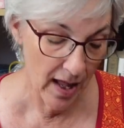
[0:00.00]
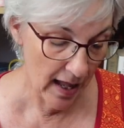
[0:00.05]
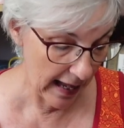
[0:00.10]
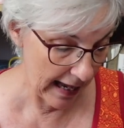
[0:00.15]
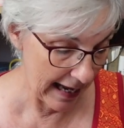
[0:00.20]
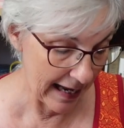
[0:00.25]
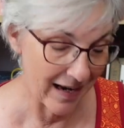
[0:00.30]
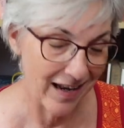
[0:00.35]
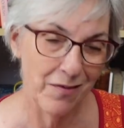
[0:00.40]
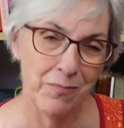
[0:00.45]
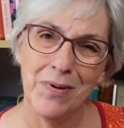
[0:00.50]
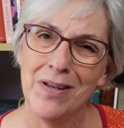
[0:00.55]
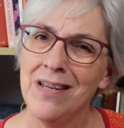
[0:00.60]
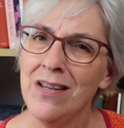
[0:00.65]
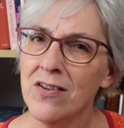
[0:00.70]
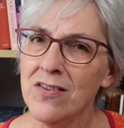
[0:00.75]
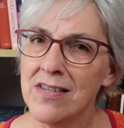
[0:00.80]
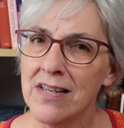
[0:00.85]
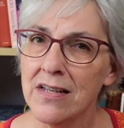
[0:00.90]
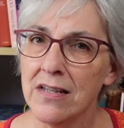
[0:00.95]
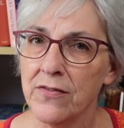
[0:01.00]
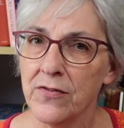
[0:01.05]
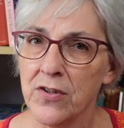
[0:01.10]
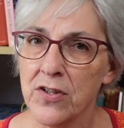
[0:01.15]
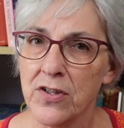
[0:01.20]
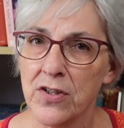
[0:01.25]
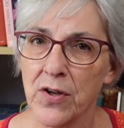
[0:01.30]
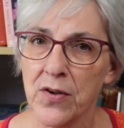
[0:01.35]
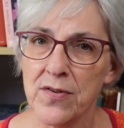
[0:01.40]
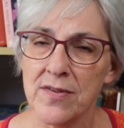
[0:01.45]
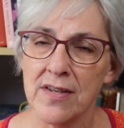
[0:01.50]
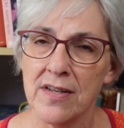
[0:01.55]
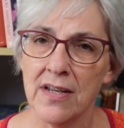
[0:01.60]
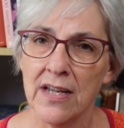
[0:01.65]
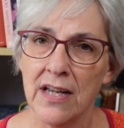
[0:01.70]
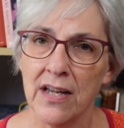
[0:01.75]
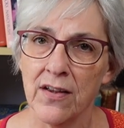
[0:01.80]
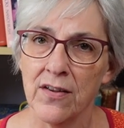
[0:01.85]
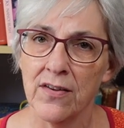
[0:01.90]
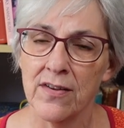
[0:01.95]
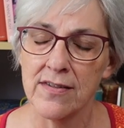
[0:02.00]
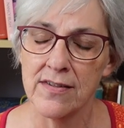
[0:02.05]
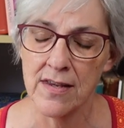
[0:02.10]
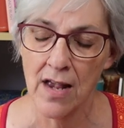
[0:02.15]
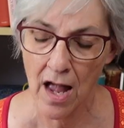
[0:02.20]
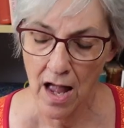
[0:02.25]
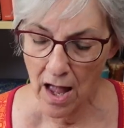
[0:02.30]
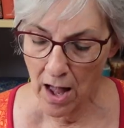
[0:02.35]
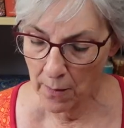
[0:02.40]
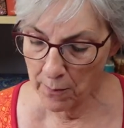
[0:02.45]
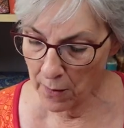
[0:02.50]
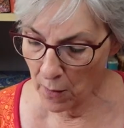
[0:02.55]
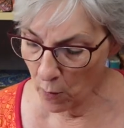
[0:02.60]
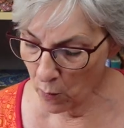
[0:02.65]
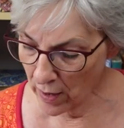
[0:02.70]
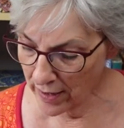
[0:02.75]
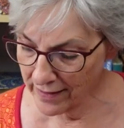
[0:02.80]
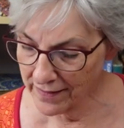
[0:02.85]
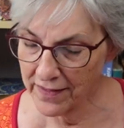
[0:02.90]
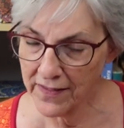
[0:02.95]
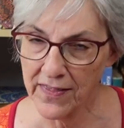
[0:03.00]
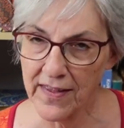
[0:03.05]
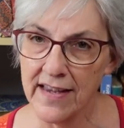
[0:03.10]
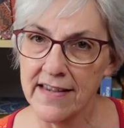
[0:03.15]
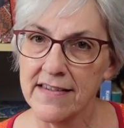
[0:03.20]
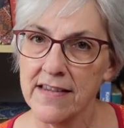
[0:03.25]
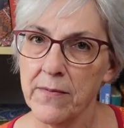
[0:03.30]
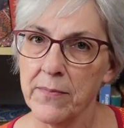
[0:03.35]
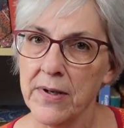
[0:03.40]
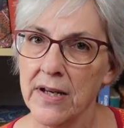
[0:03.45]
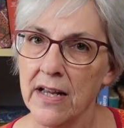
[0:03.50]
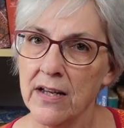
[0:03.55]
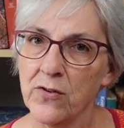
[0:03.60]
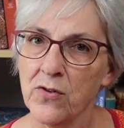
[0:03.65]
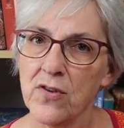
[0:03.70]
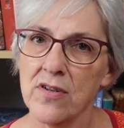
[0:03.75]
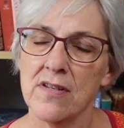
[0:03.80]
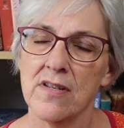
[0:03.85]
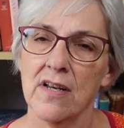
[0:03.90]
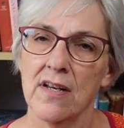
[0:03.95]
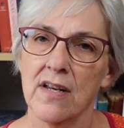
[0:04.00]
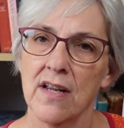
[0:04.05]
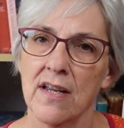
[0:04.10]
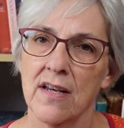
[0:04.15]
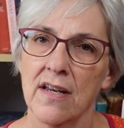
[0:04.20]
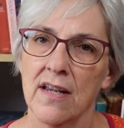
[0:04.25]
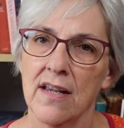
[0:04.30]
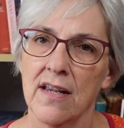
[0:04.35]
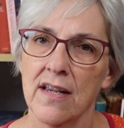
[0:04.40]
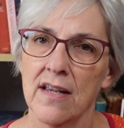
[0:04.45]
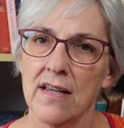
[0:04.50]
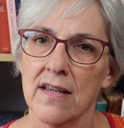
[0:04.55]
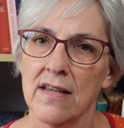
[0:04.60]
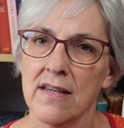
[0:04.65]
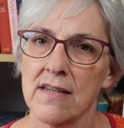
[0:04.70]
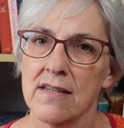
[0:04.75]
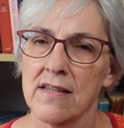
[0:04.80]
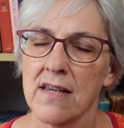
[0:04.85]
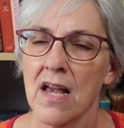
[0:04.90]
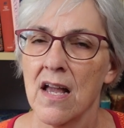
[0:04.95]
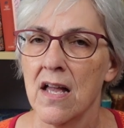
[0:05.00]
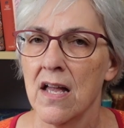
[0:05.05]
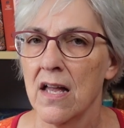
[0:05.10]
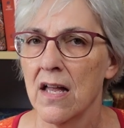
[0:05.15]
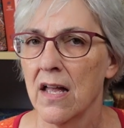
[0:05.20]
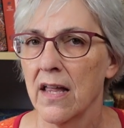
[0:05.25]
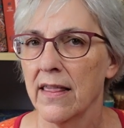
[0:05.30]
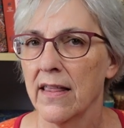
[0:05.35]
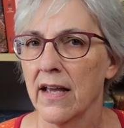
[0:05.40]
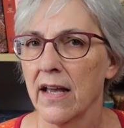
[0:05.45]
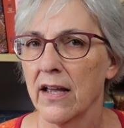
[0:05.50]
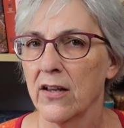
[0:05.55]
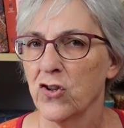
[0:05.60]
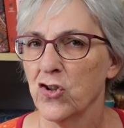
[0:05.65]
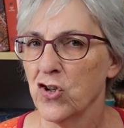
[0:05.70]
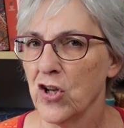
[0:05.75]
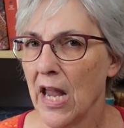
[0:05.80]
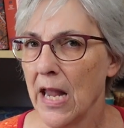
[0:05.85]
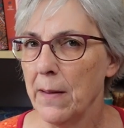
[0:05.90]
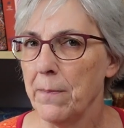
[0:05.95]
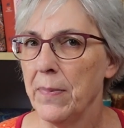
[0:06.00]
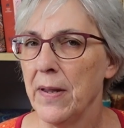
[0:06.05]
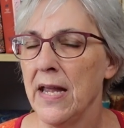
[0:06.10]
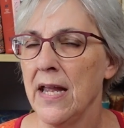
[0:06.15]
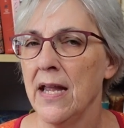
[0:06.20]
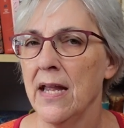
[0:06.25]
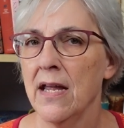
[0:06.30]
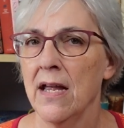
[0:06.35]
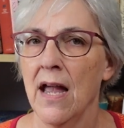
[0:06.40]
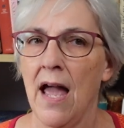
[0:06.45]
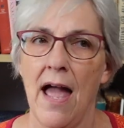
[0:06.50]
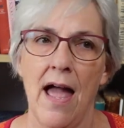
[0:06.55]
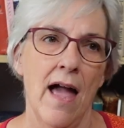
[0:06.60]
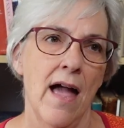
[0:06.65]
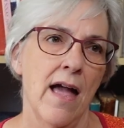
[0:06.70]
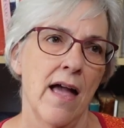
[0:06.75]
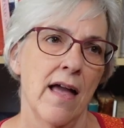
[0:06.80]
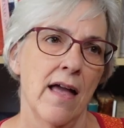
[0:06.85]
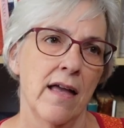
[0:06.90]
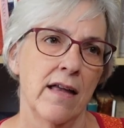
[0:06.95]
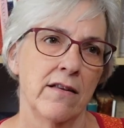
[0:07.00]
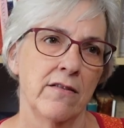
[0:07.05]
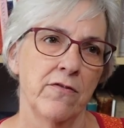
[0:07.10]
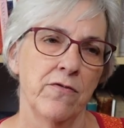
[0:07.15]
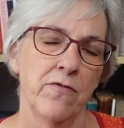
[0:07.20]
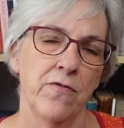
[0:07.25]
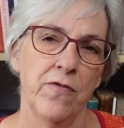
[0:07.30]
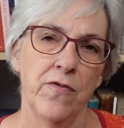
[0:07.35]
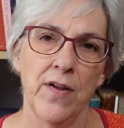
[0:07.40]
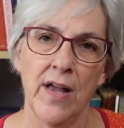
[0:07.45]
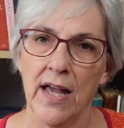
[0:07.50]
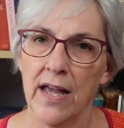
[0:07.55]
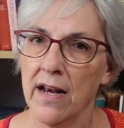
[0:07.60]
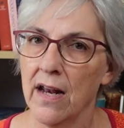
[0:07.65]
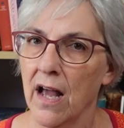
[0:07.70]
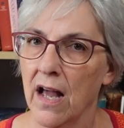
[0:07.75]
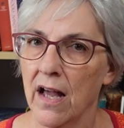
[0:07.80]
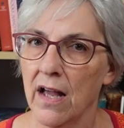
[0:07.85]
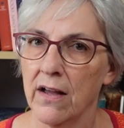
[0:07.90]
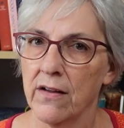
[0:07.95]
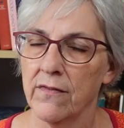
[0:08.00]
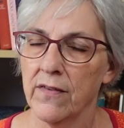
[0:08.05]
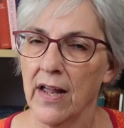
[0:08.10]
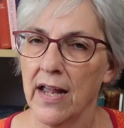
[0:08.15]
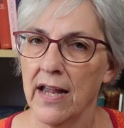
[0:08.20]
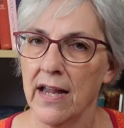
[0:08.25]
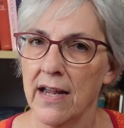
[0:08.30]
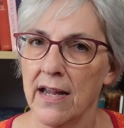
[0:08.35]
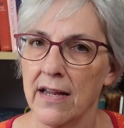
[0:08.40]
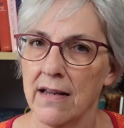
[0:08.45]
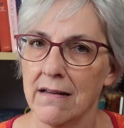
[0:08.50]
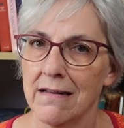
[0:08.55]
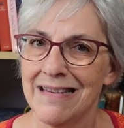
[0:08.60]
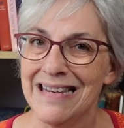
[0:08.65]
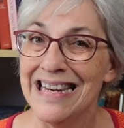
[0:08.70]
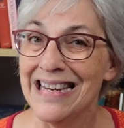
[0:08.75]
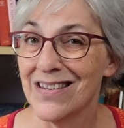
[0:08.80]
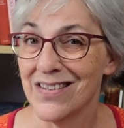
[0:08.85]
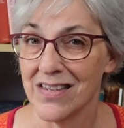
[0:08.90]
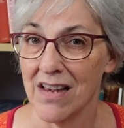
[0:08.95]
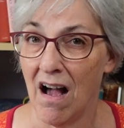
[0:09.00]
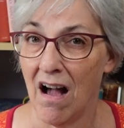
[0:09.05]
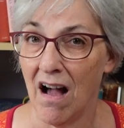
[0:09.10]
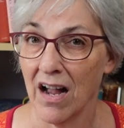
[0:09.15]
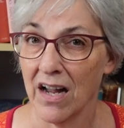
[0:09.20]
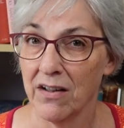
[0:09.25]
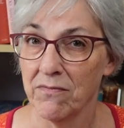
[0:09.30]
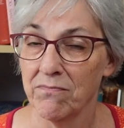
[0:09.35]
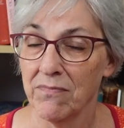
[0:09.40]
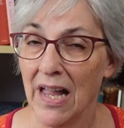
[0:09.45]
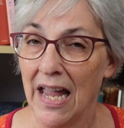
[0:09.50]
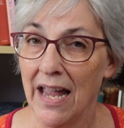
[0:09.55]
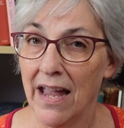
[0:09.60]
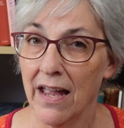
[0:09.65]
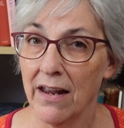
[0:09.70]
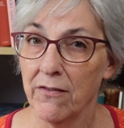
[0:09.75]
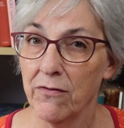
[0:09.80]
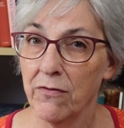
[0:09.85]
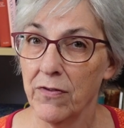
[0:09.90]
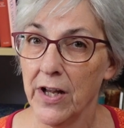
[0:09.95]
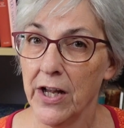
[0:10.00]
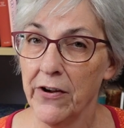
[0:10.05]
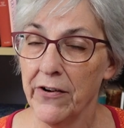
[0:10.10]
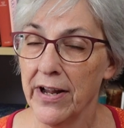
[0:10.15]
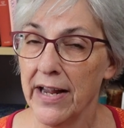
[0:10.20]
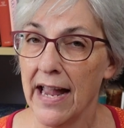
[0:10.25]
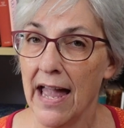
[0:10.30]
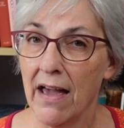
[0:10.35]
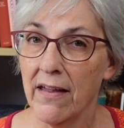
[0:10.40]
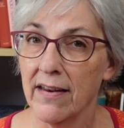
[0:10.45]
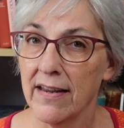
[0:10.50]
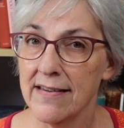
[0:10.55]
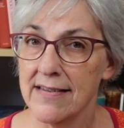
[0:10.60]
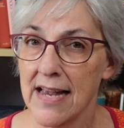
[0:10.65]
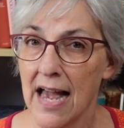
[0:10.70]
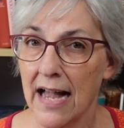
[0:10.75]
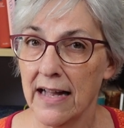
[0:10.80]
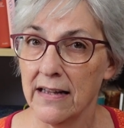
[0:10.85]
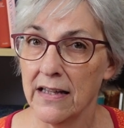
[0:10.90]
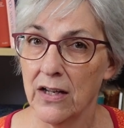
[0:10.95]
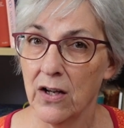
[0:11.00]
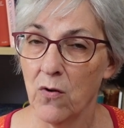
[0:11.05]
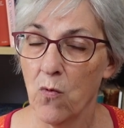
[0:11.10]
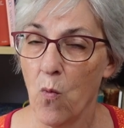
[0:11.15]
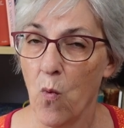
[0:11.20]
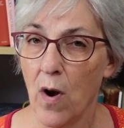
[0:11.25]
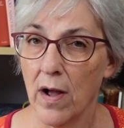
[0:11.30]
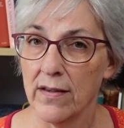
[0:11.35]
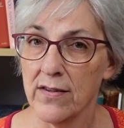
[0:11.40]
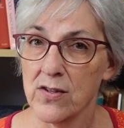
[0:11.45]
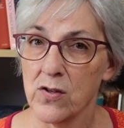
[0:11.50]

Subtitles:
and I've been using different toes and heels. But one of the things I've been interested in is the shaping and fit of a knee sock and figuring out exactly what